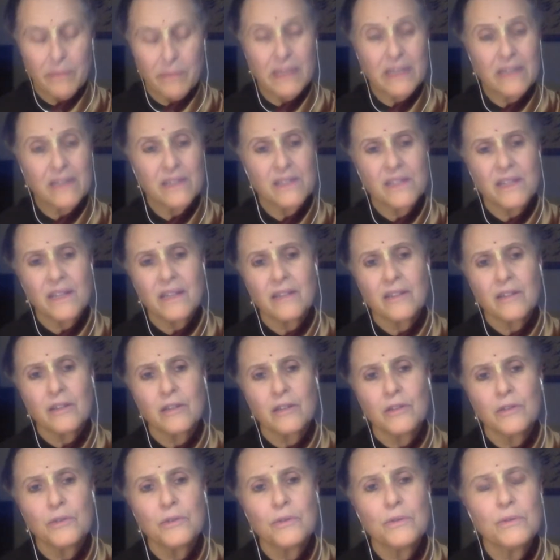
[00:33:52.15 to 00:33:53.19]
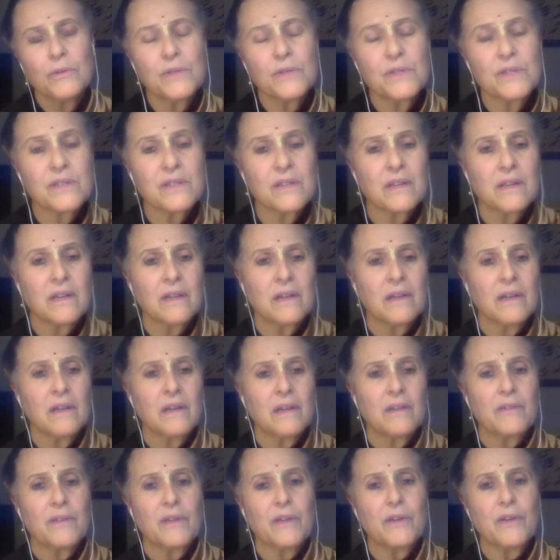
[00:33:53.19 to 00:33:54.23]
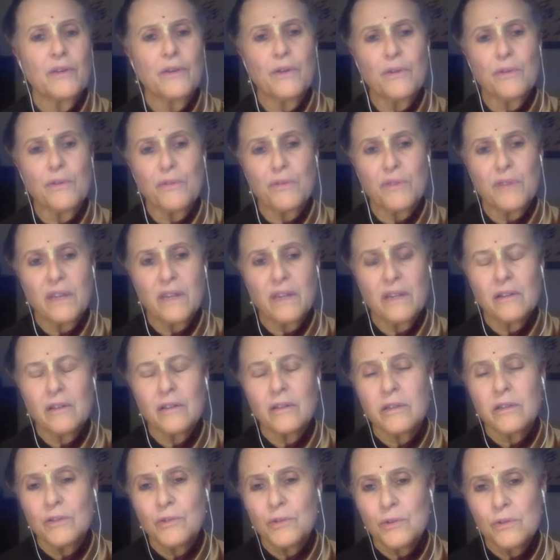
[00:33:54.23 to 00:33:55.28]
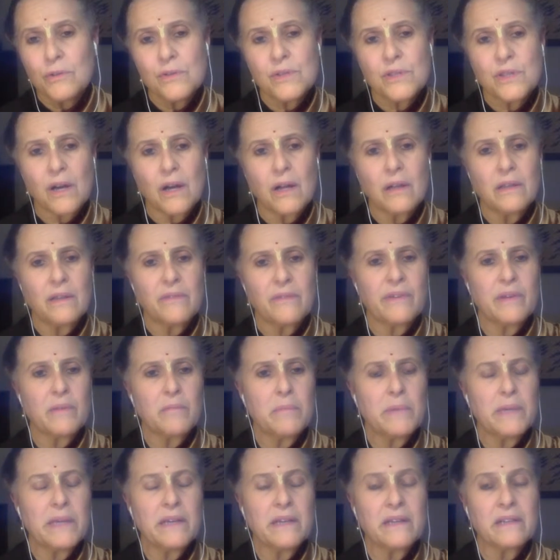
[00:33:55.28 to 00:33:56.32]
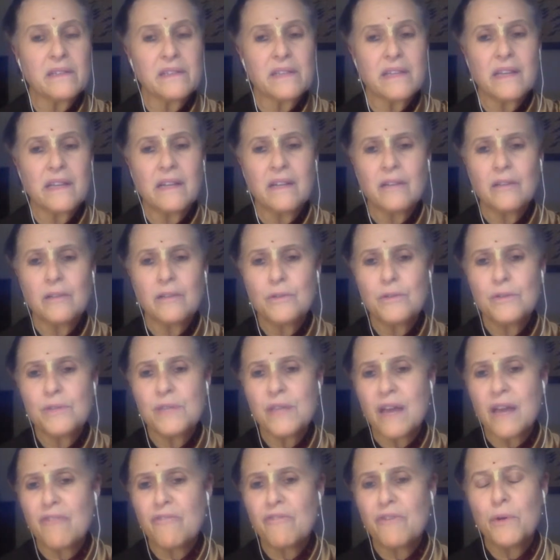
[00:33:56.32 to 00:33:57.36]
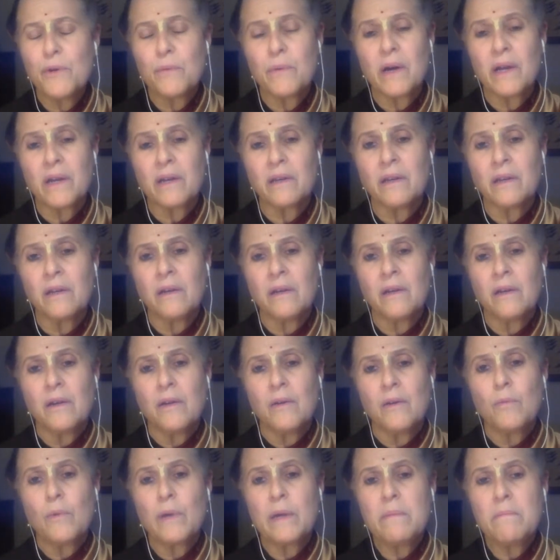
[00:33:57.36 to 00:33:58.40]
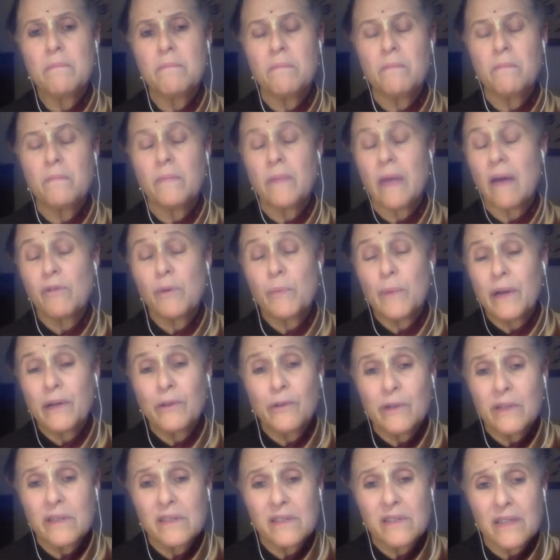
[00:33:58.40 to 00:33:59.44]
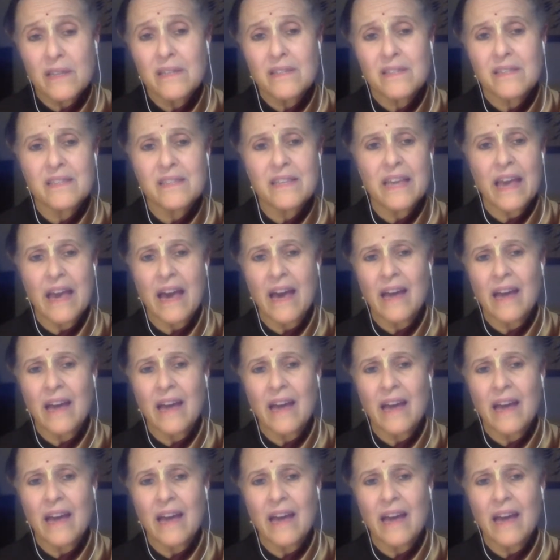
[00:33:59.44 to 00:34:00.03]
Because it includes the earth, it includes all living beings, it includes everyone who exists, the